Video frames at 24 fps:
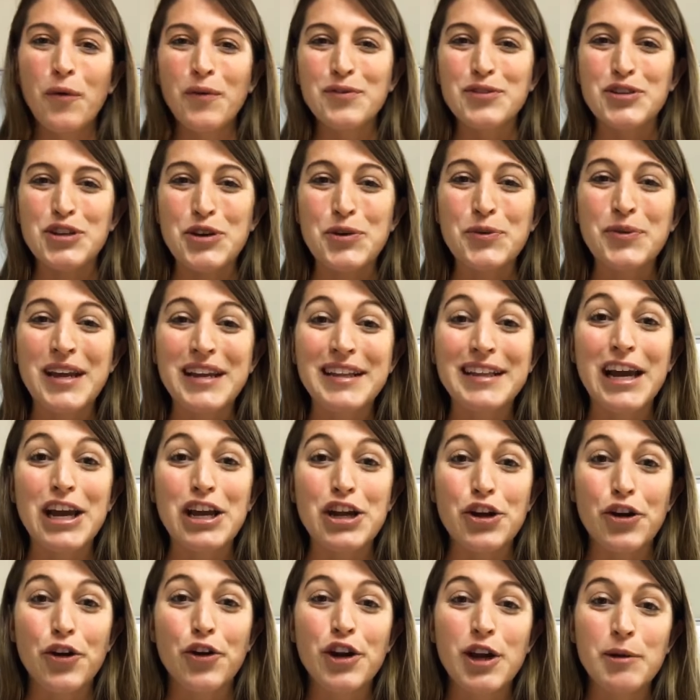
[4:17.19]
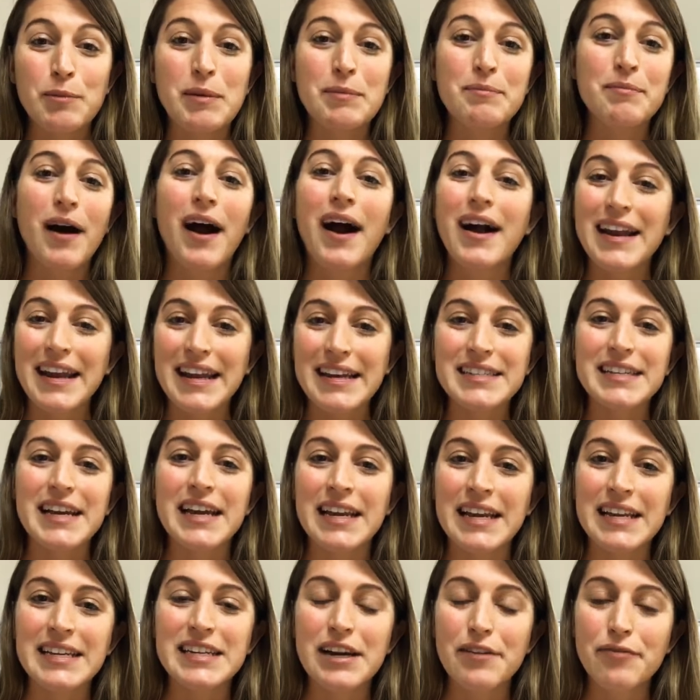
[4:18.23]
Do you think that your human body is
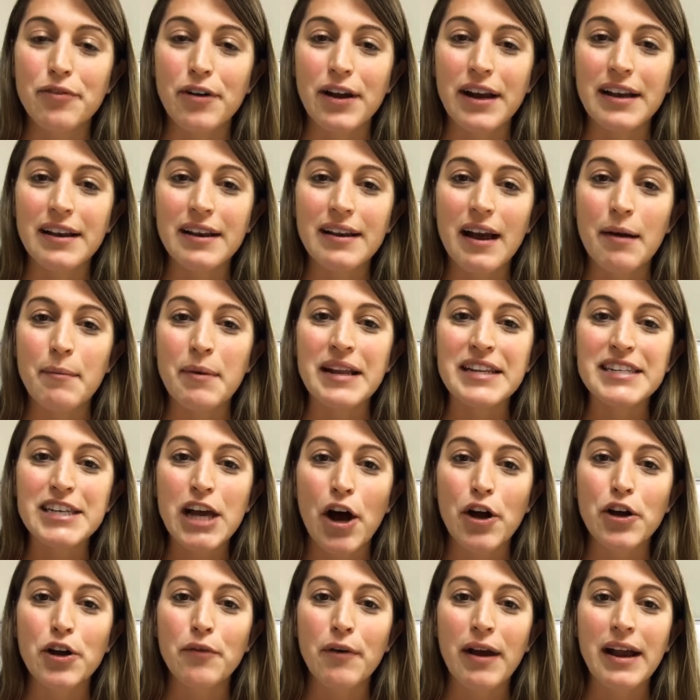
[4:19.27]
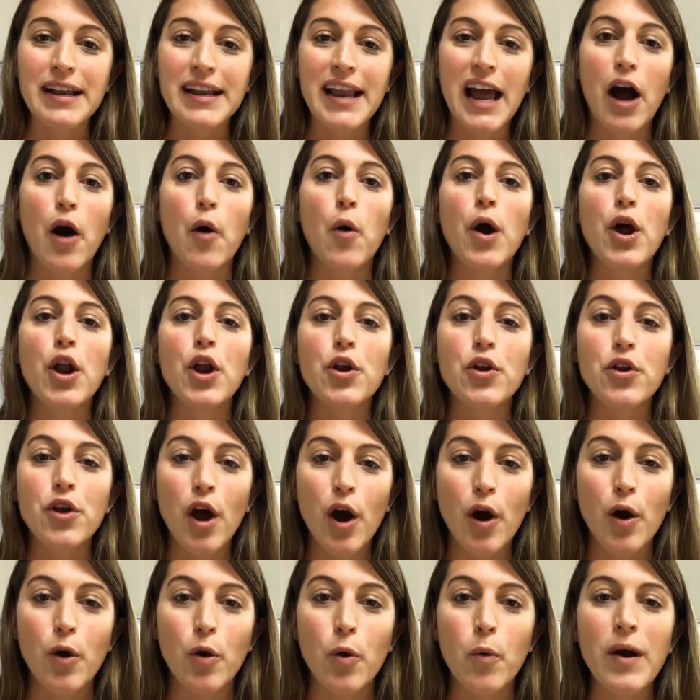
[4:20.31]
any different? I'm going to tell you right now,
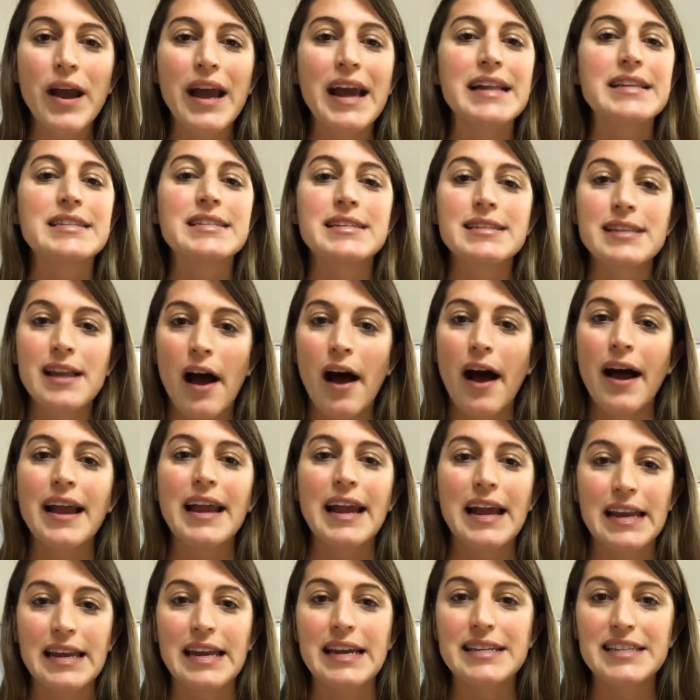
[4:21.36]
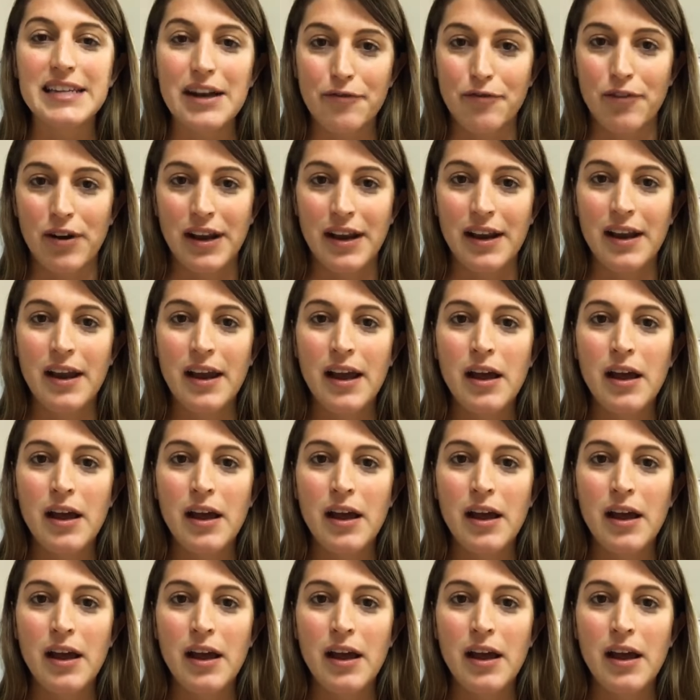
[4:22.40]
no, it's not any different.